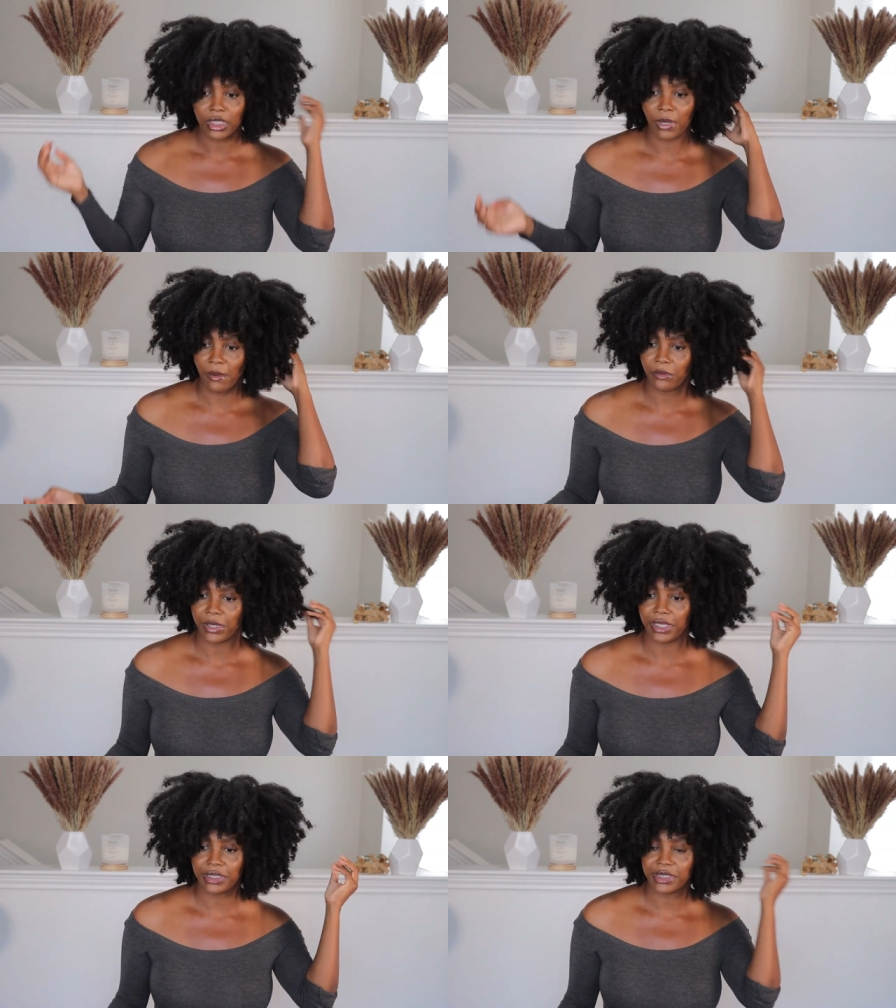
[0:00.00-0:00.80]
the bobby
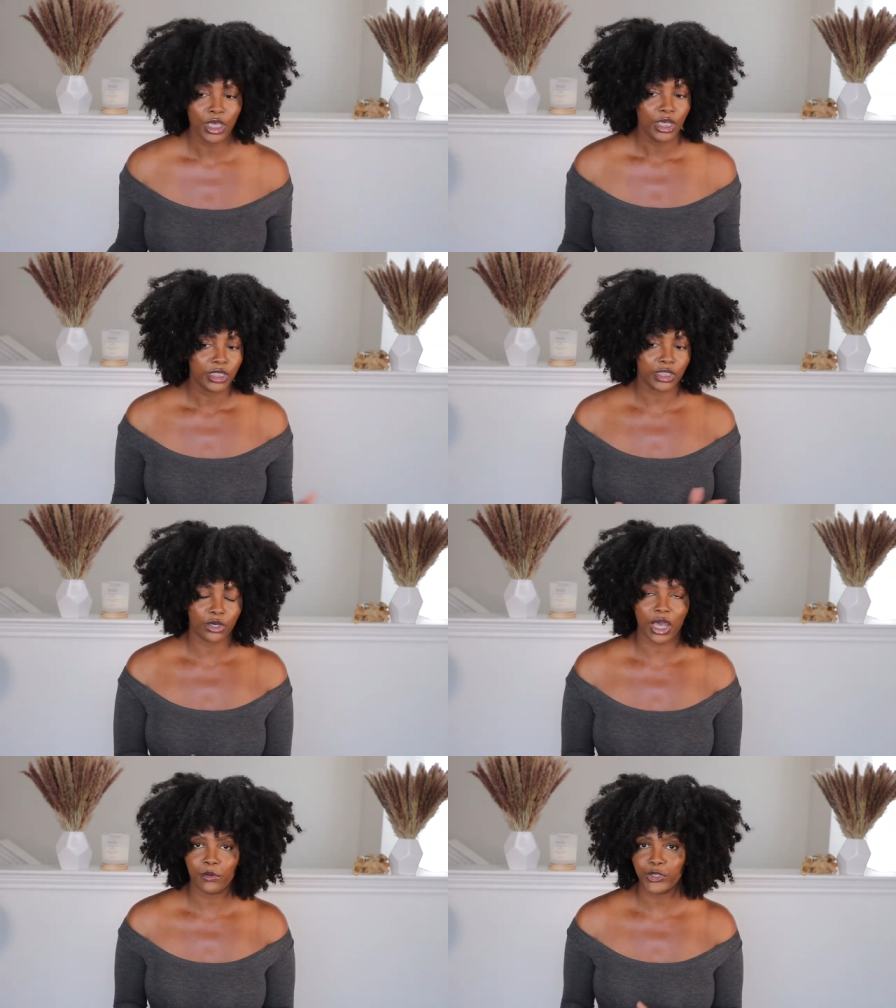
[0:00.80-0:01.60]
pins. So
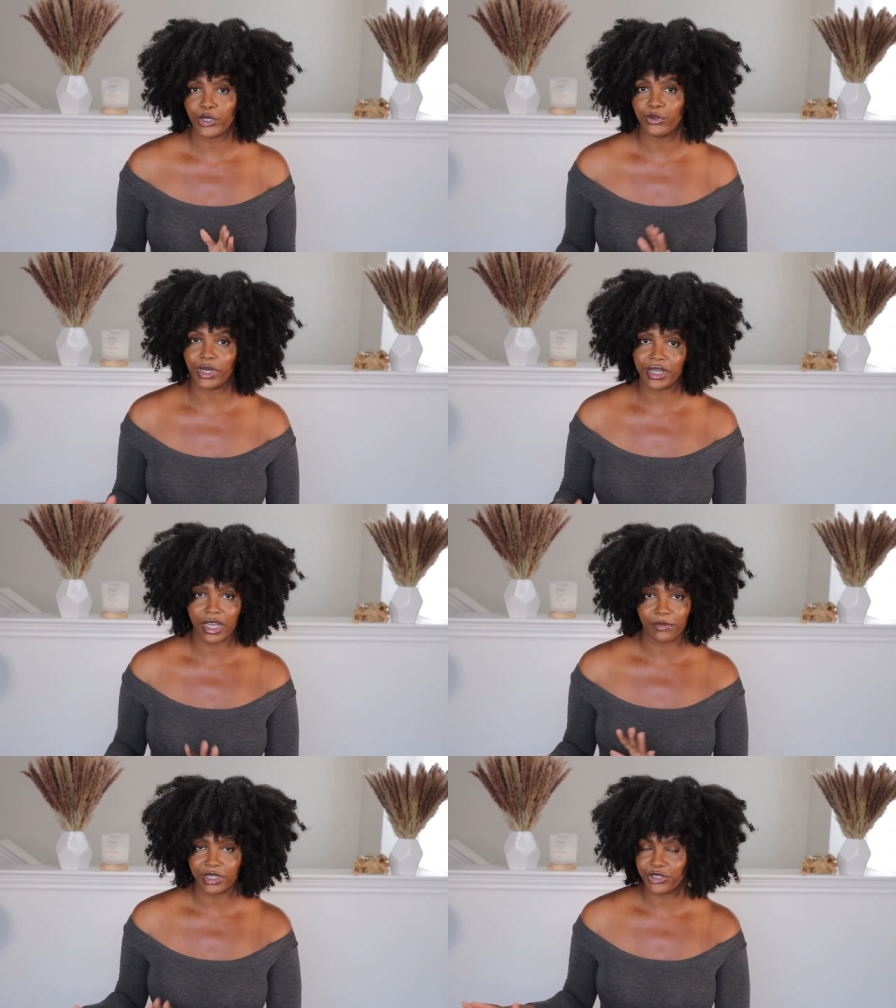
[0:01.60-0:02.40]
I will show you a
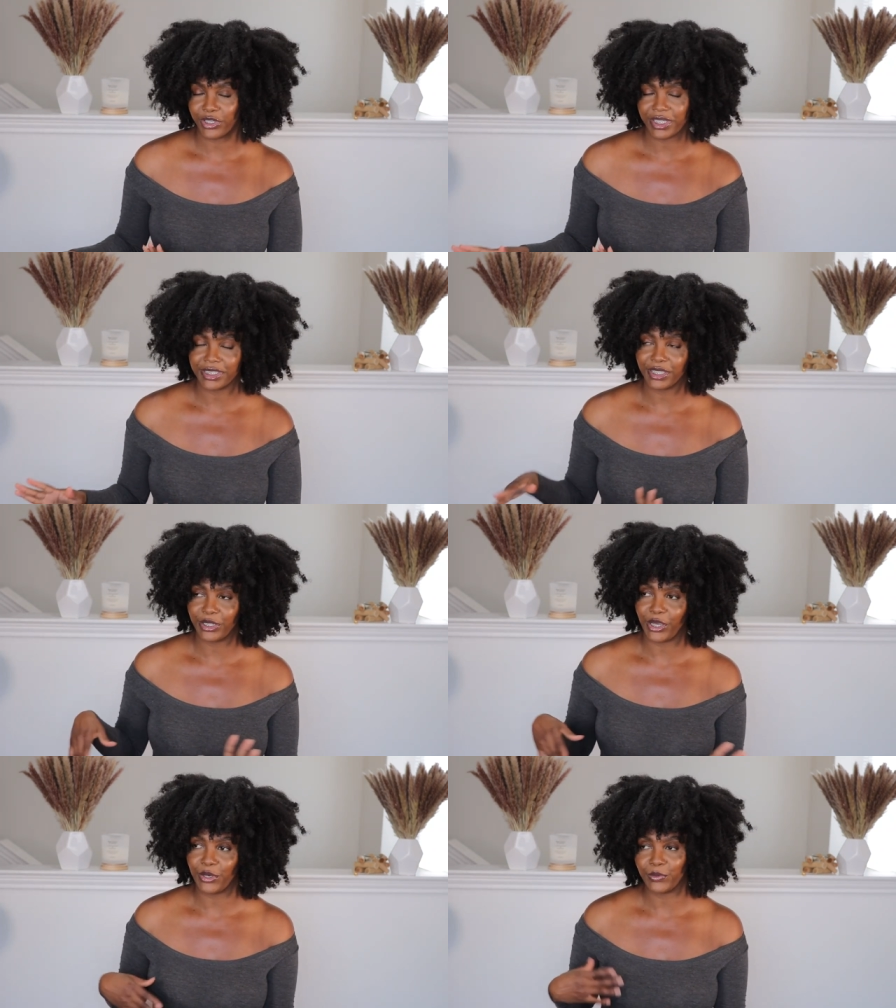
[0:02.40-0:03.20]
couple of tricks,
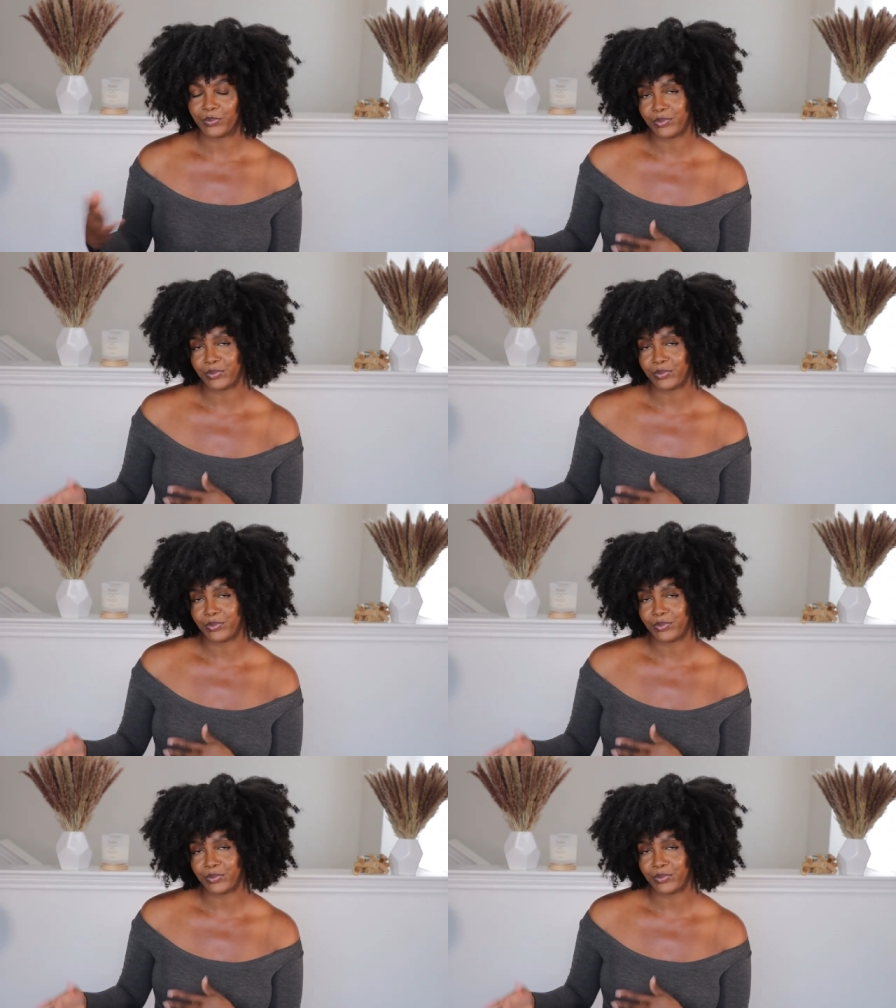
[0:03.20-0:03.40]
you know,